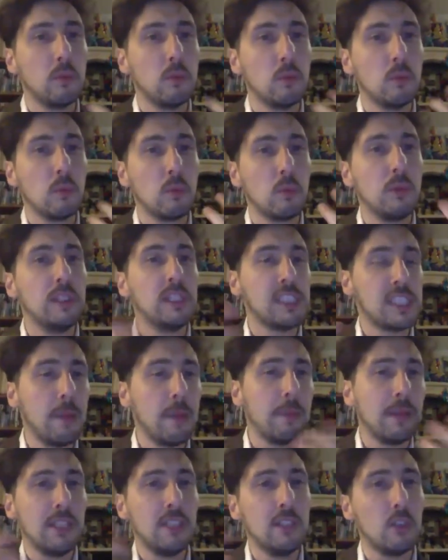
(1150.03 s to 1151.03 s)
would this
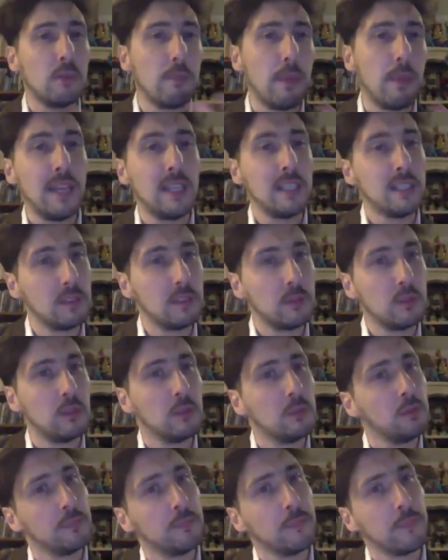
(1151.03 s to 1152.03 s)
happen in your mind you
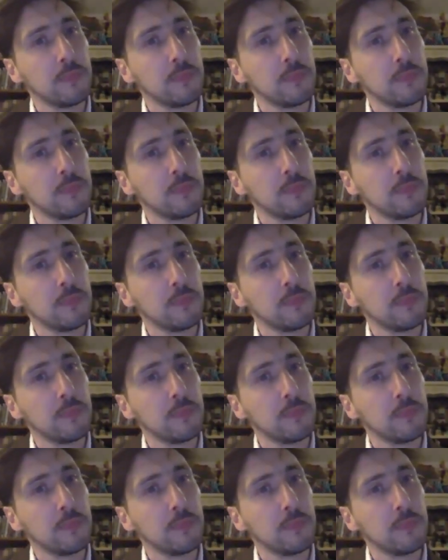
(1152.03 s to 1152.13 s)
know